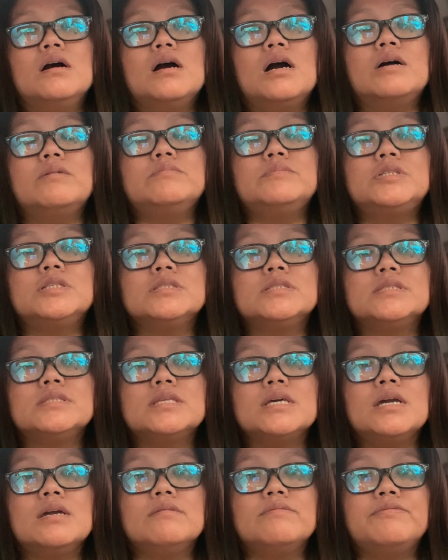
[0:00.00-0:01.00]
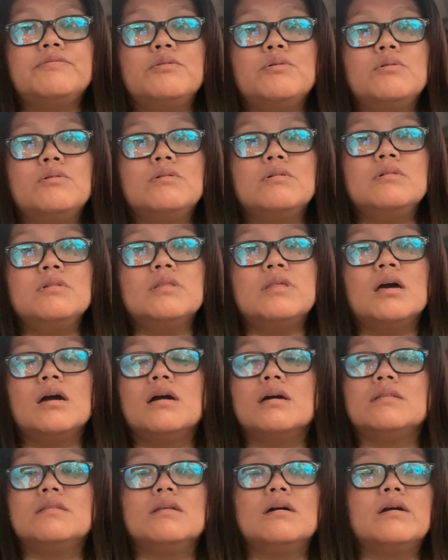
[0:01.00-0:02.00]
I'm just thankful
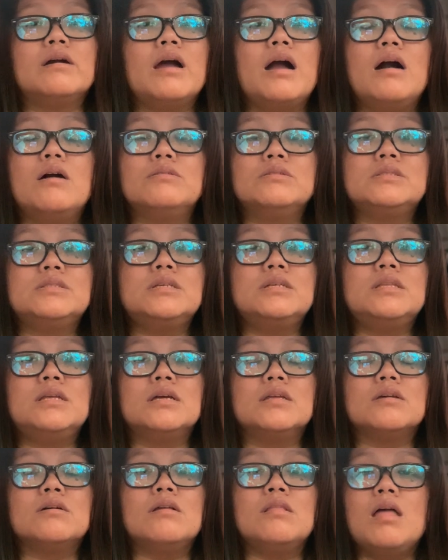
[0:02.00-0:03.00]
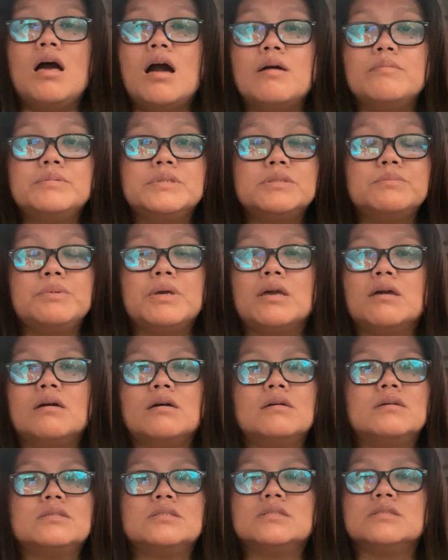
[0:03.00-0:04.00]
that our house did not collapse,
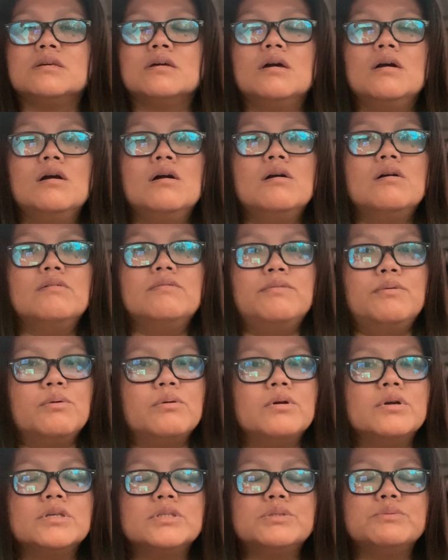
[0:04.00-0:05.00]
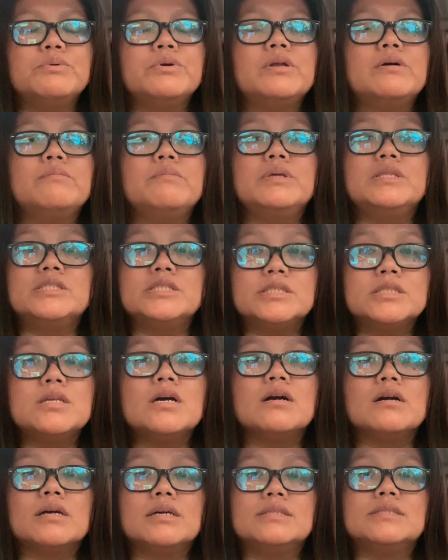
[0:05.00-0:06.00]
because Forrest would have been
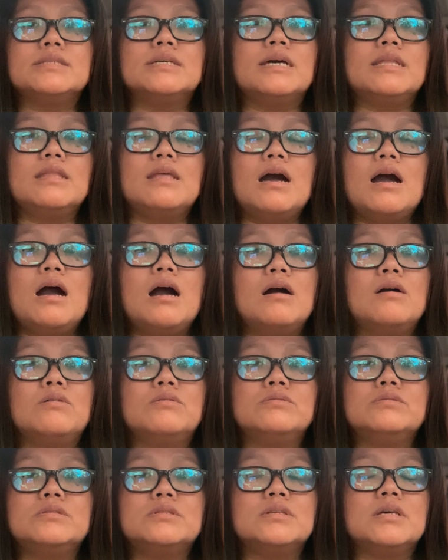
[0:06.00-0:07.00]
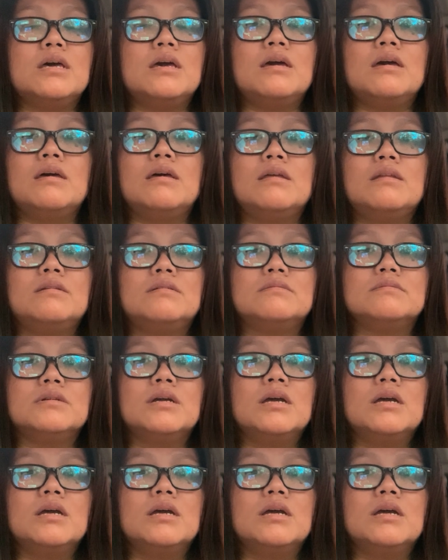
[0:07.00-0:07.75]
stuck inside the house, and